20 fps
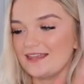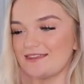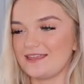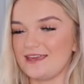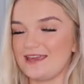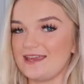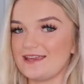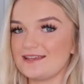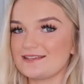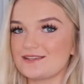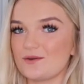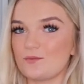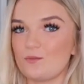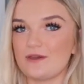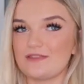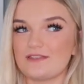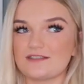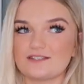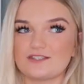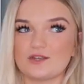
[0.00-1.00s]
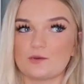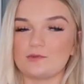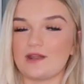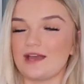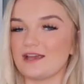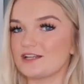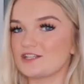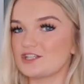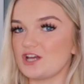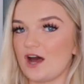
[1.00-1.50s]
these with some
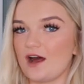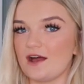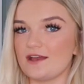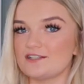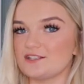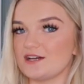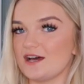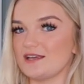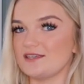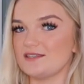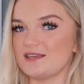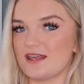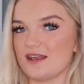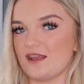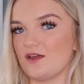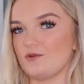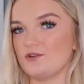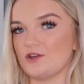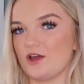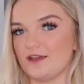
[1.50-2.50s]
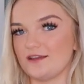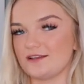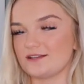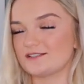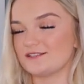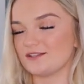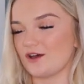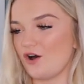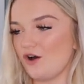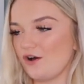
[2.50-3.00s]
like tie-dye yellow Nike
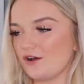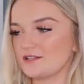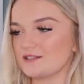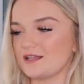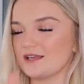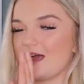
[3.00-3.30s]
socks.